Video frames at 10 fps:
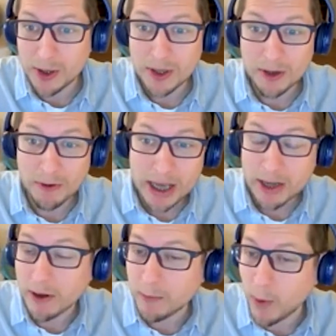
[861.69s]
You can create
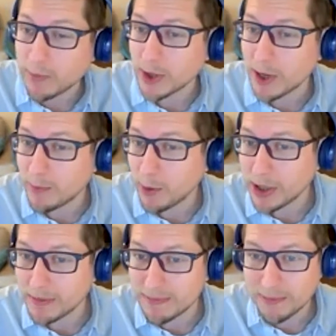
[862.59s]
your own website
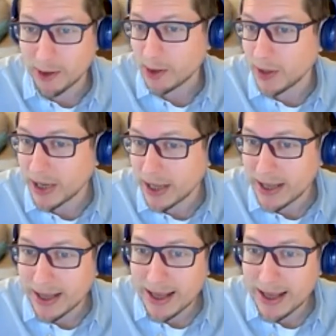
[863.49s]
pretty quickly,